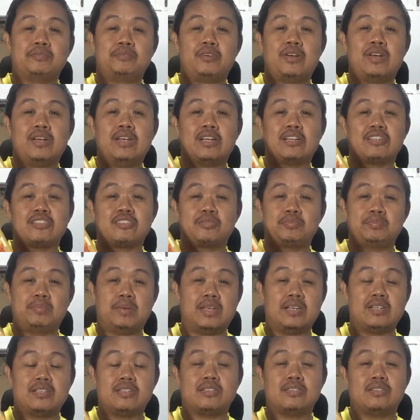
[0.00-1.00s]
product
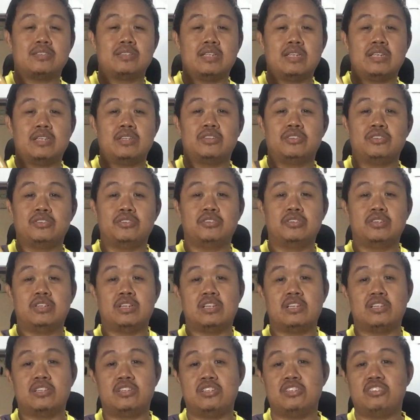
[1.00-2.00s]
specs into
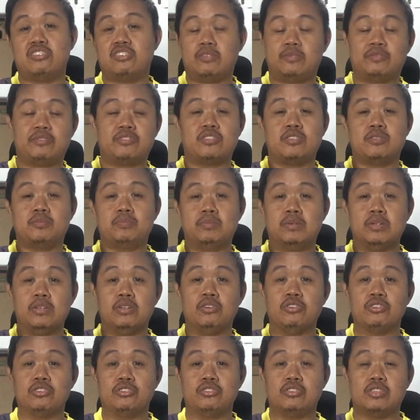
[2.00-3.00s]
the description
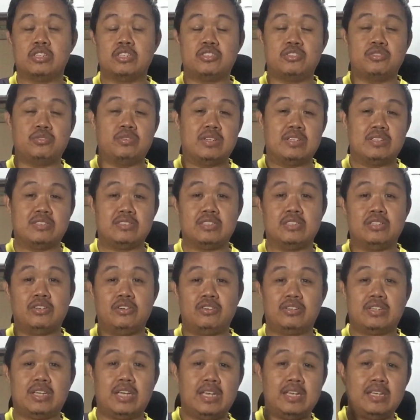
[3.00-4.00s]
below so that you will see.
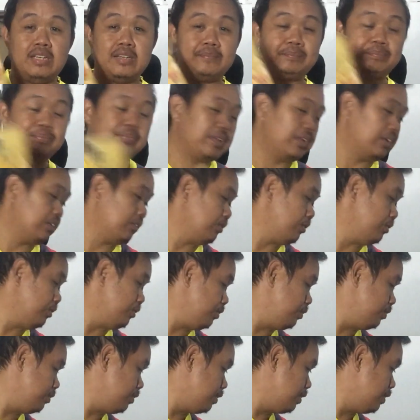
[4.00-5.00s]
Okay,
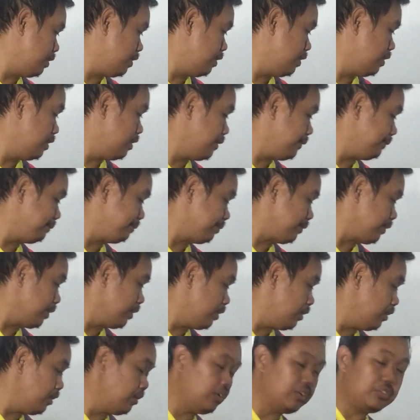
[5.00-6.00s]
so
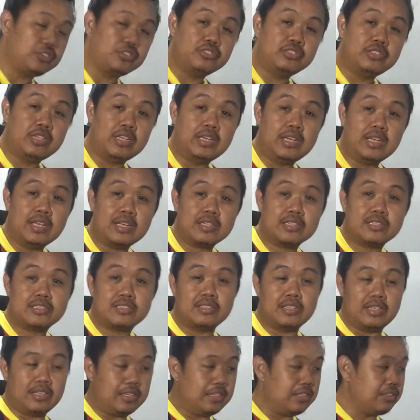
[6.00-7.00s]
on to the
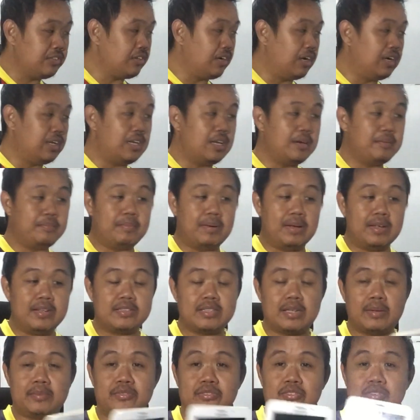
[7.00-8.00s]
next is I have my
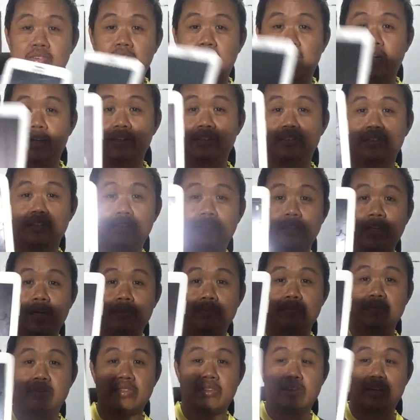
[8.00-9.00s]
Samsung Galaxy
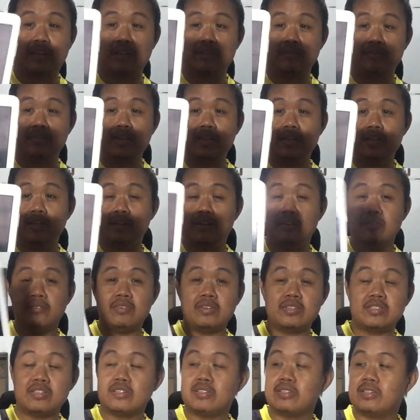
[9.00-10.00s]
Tab 3B,
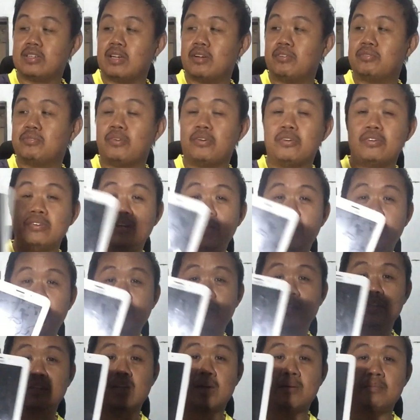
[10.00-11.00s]
which is a phone
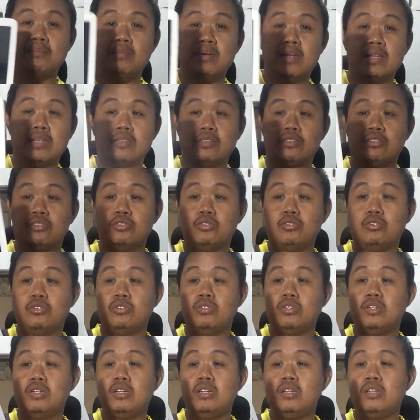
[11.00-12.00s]
and a tablet. So
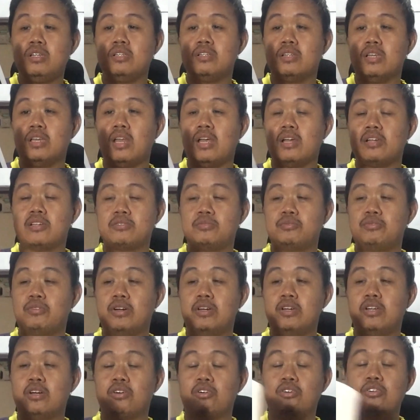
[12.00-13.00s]
the nice
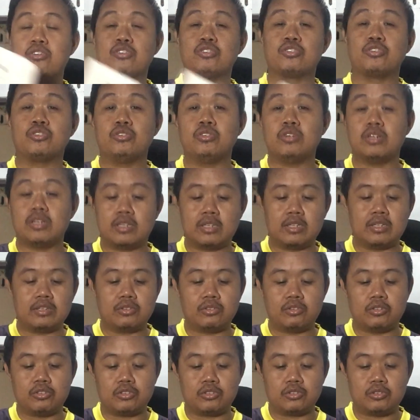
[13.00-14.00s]
product also, and
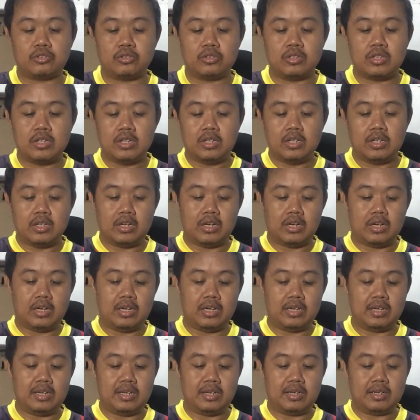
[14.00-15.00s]
it's also
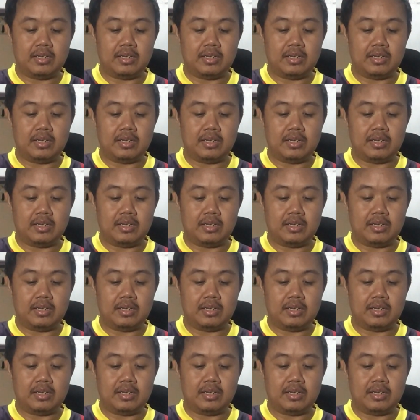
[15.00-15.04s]
uh,